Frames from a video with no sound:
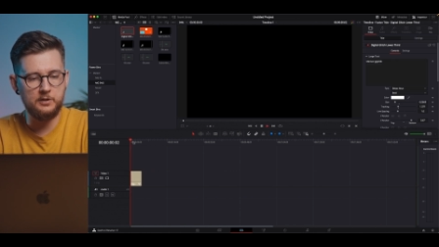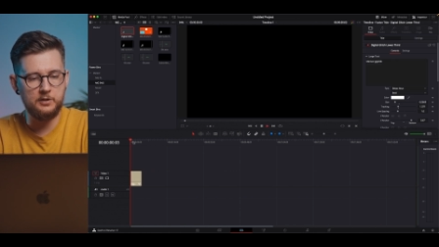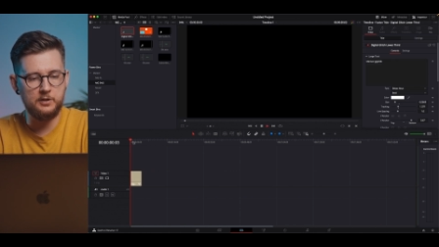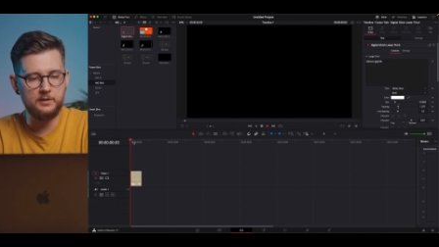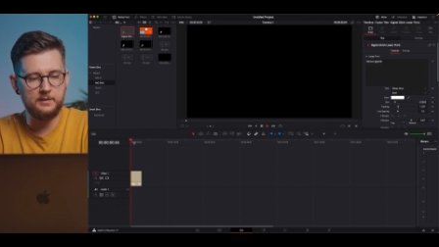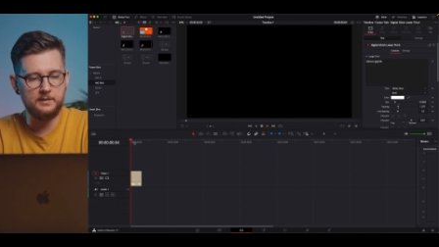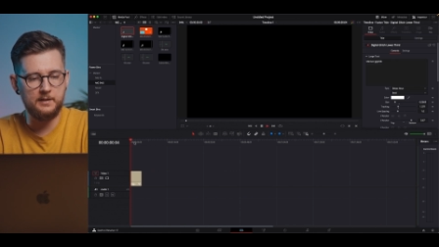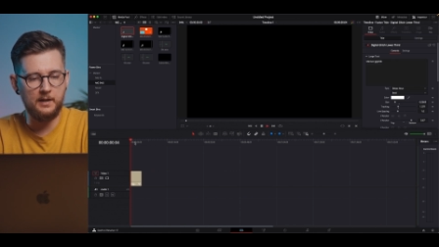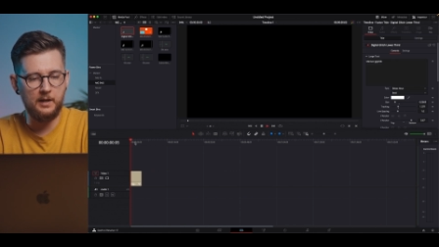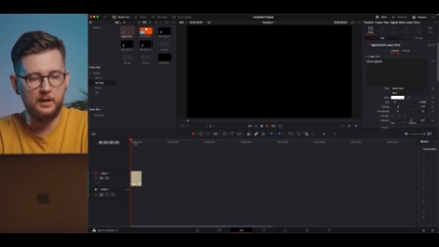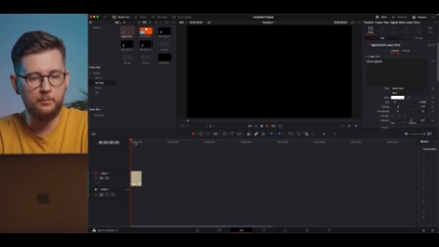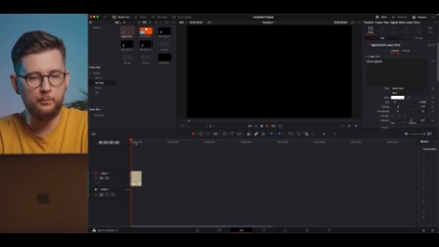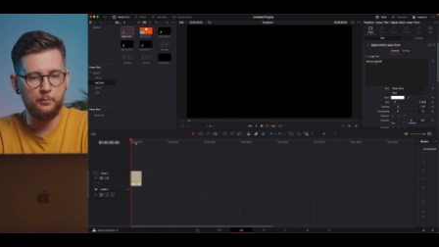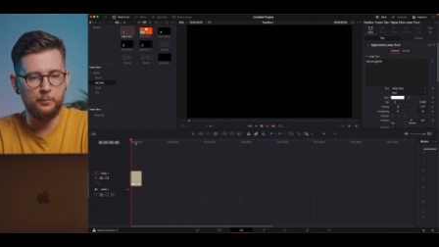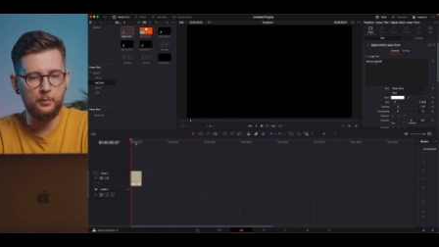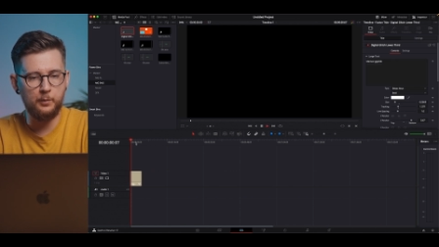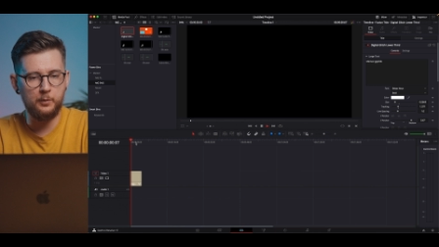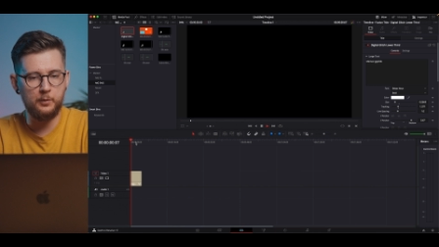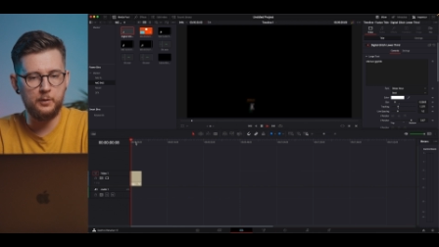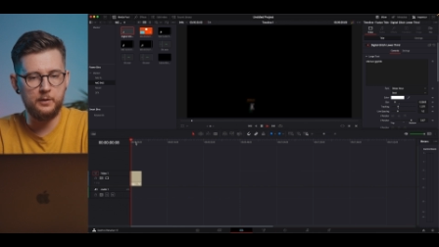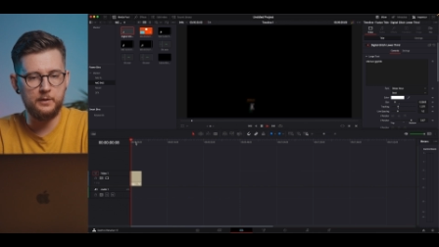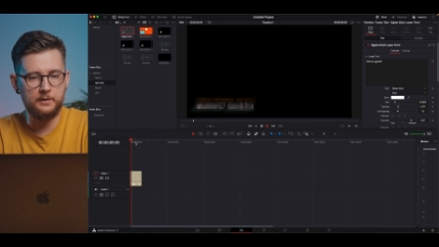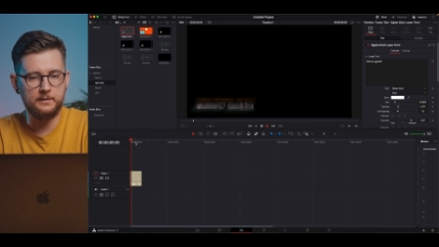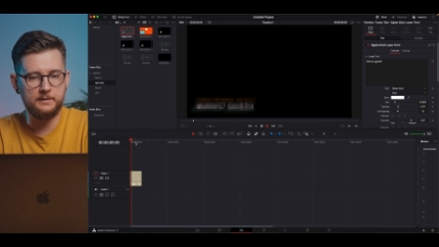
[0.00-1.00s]
just
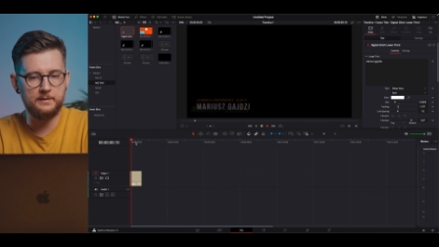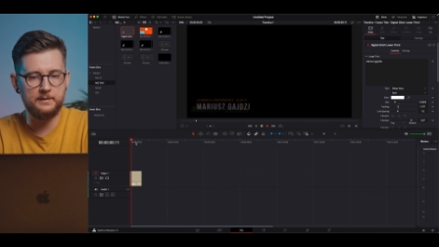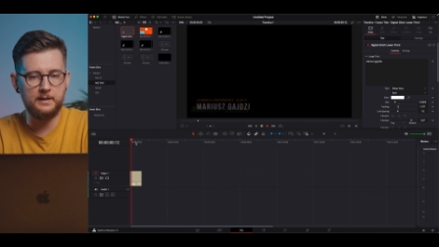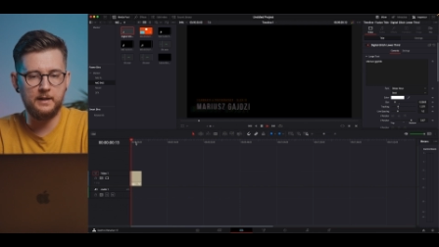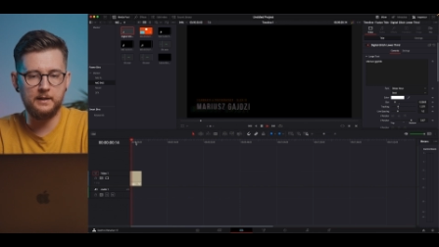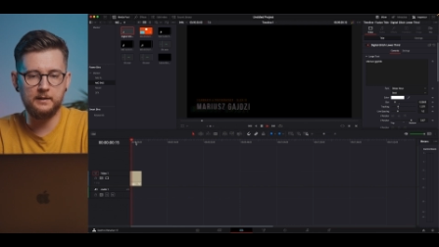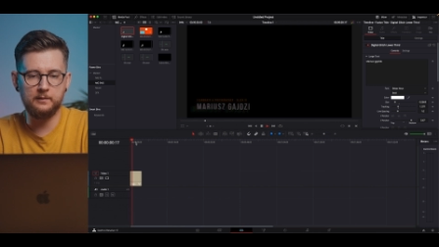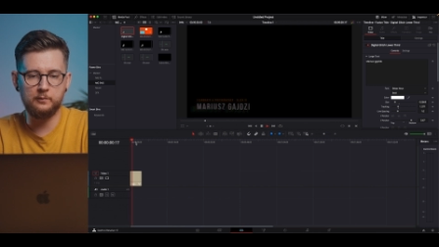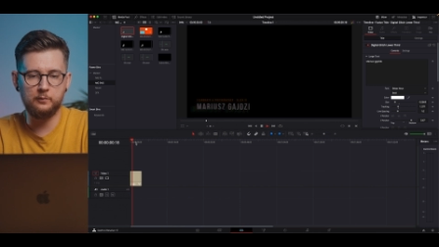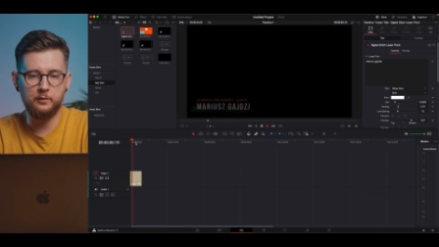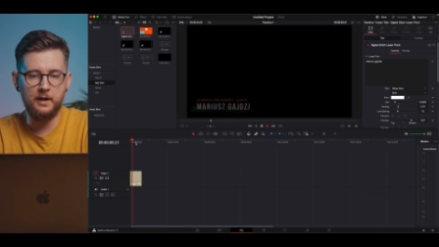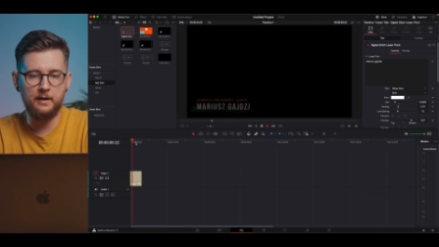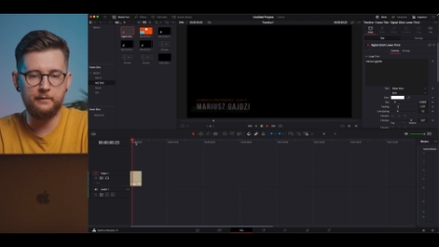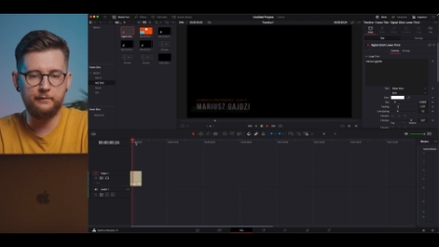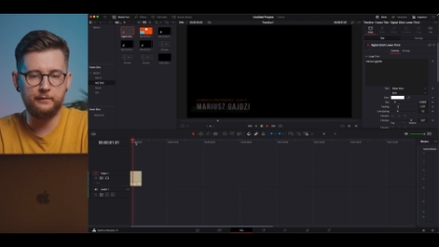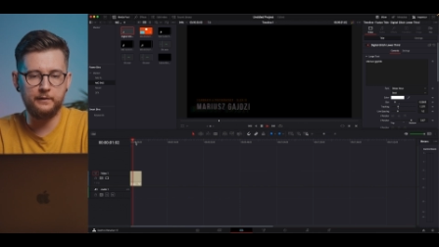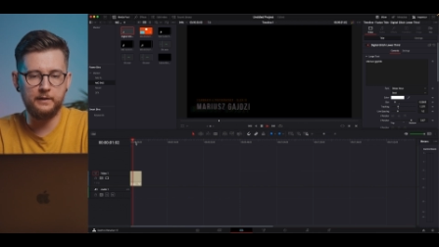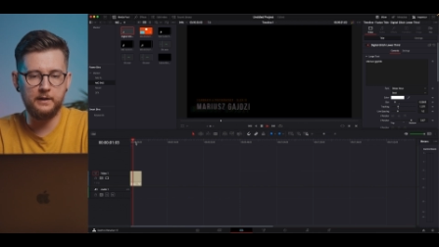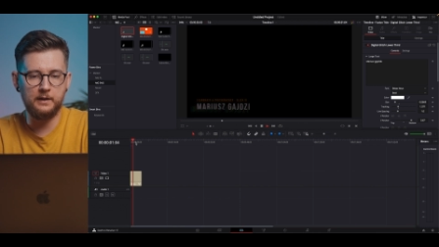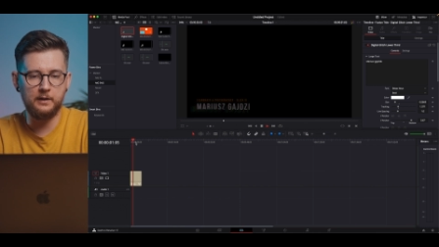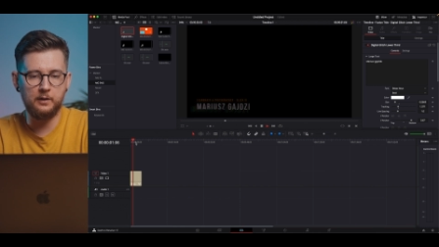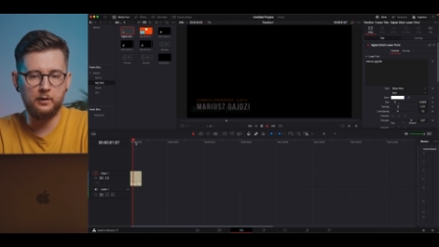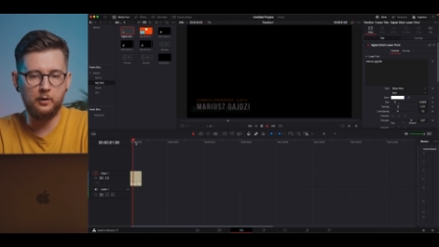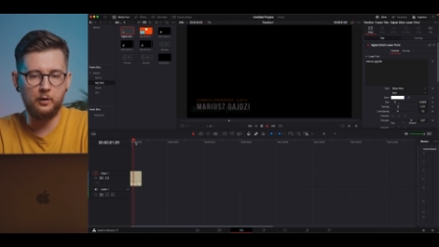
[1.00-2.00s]
imports that
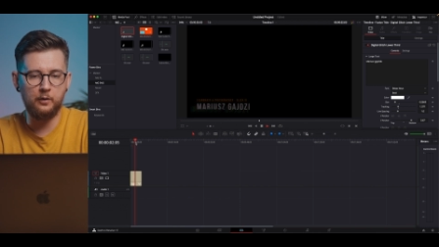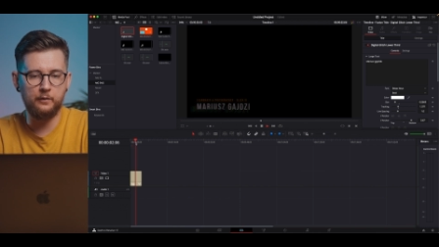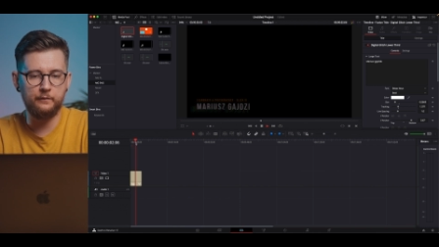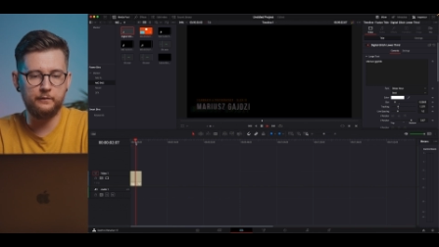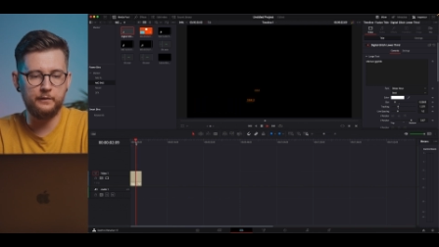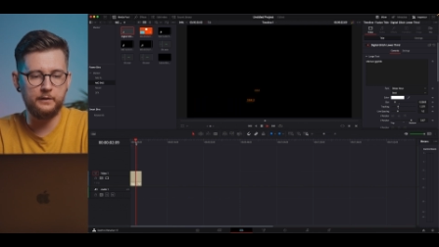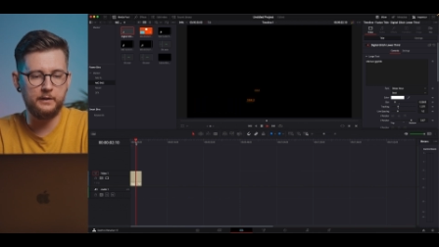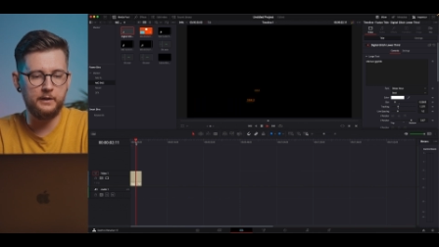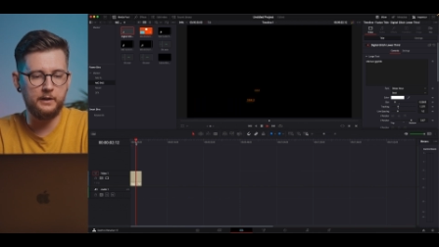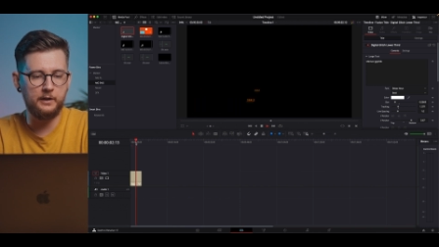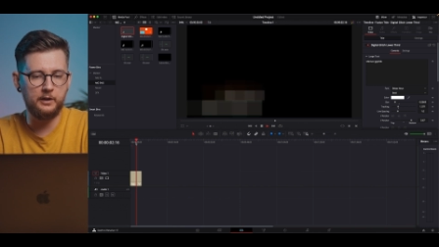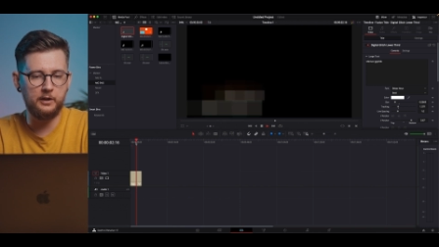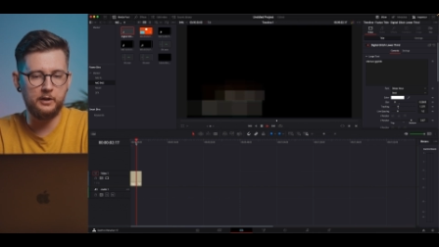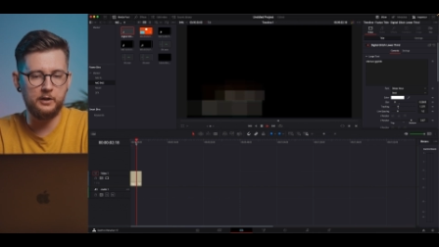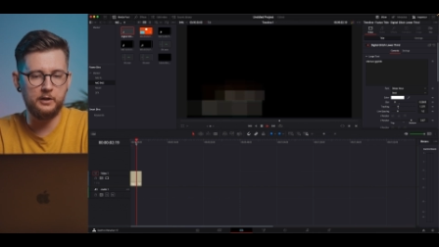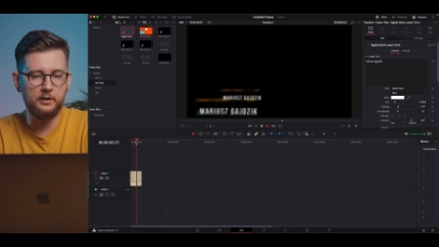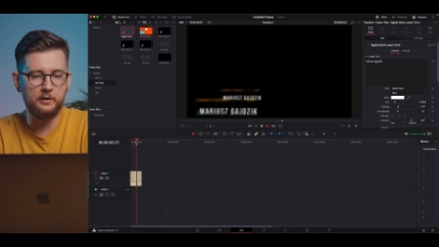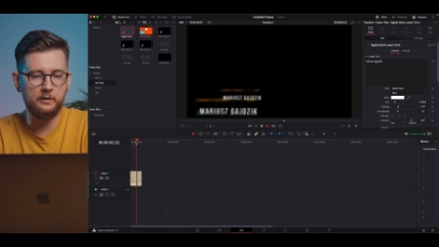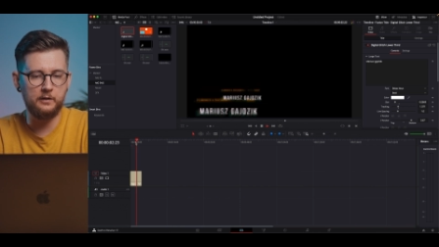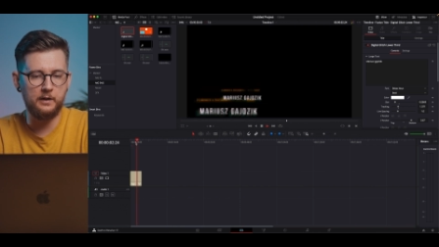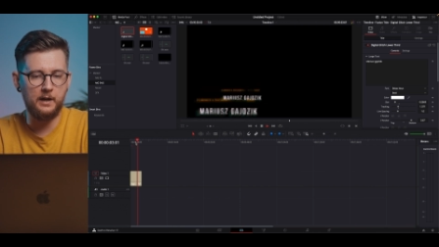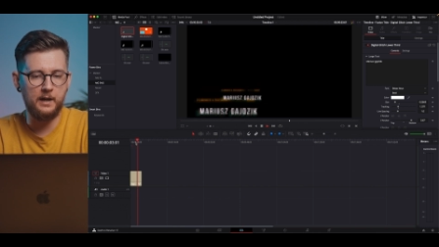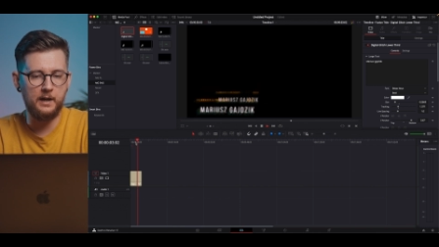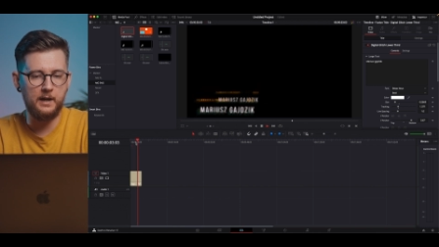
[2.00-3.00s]
graphic over
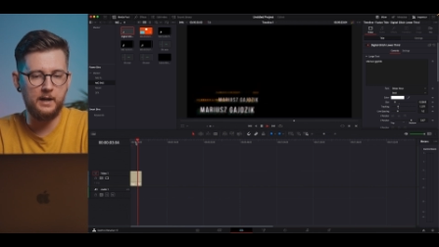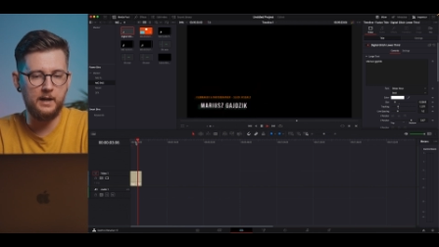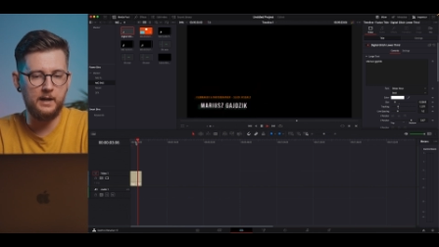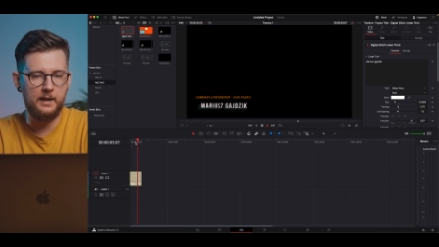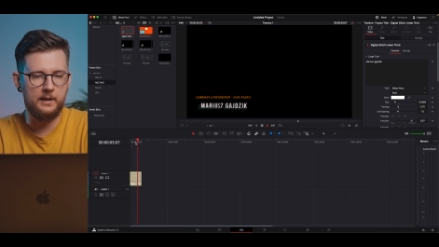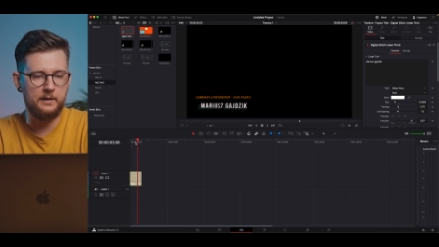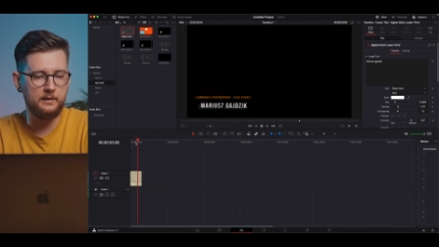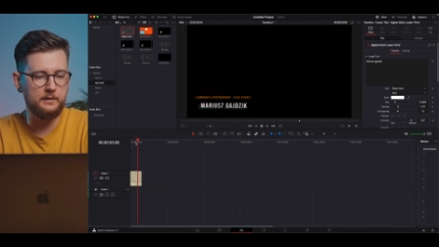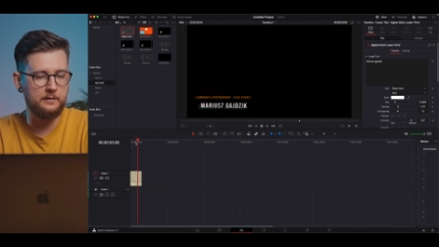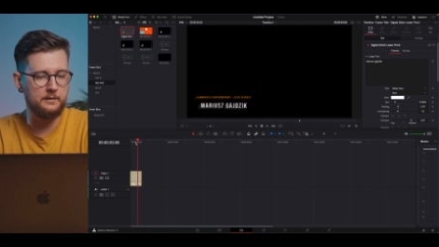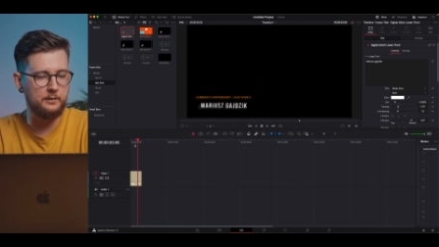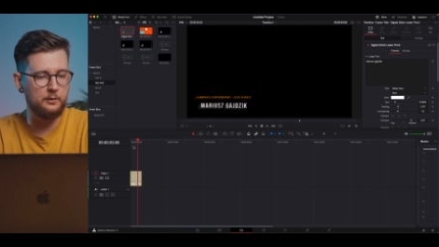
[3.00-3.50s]
here and